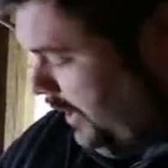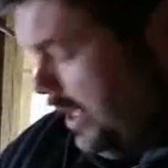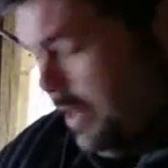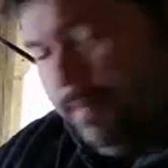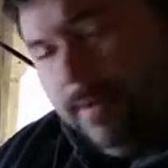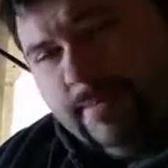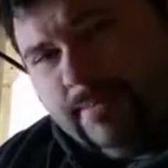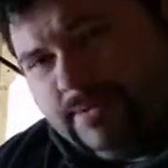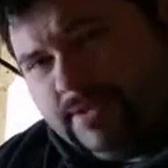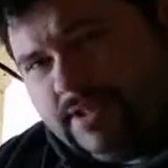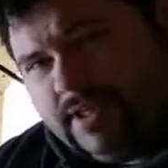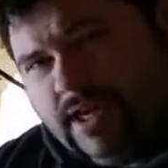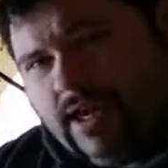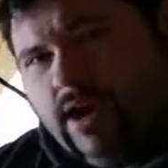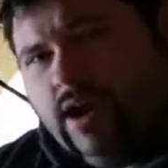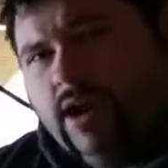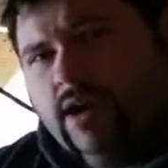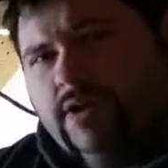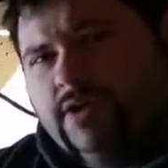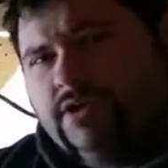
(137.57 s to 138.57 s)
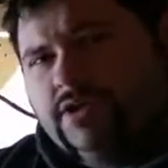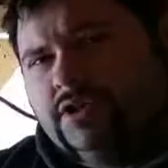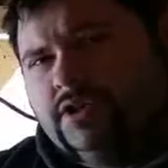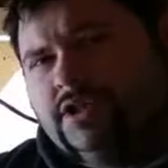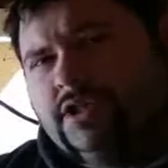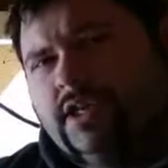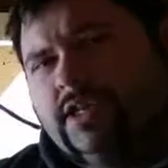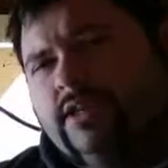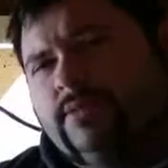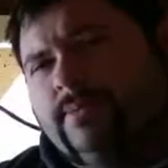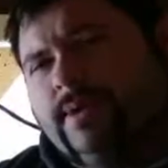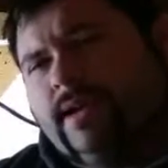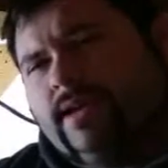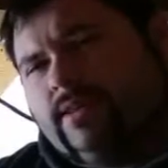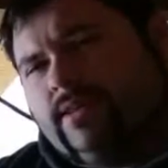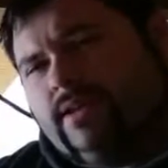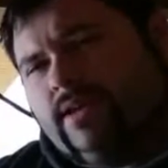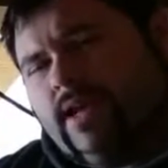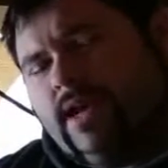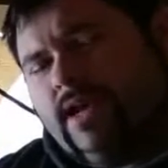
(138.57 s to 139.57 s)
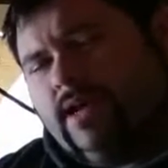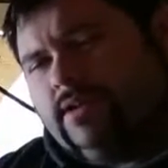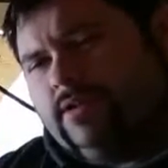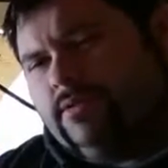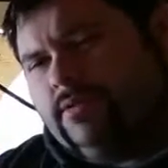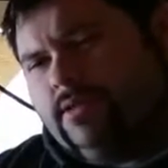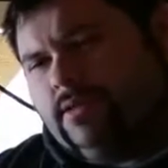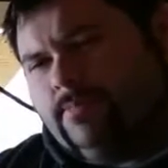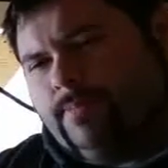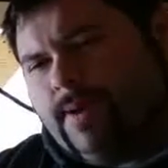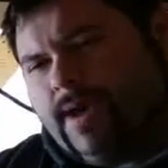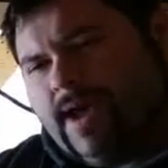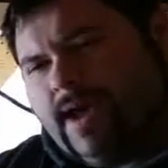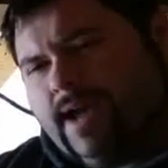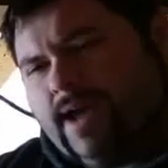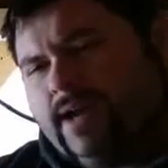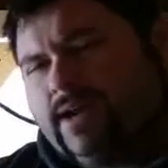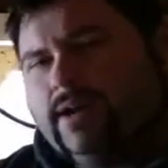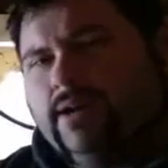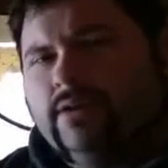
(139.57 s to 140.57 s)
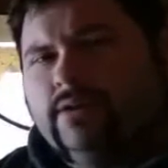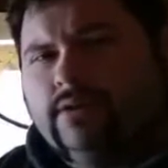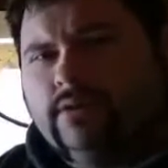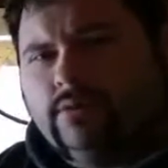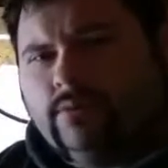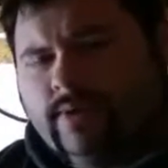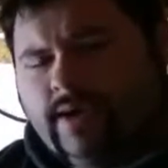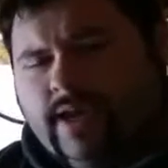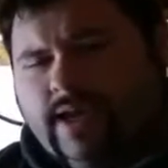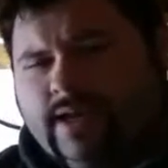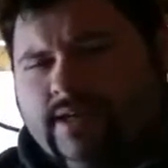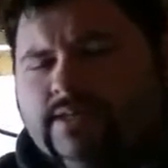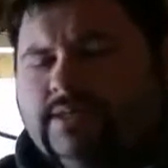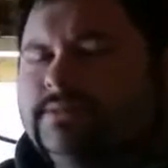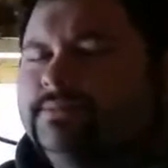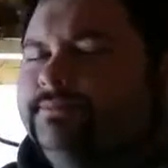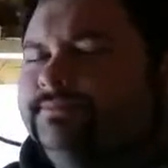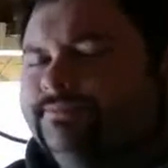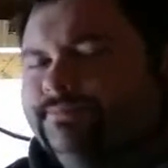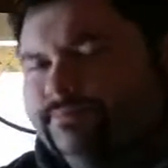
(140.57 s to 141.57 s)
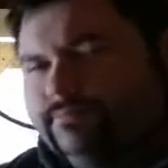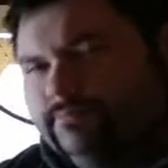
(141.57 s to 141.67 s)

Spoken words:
a lot of people say, oh, you should check the back of the neck, the back, under the wings.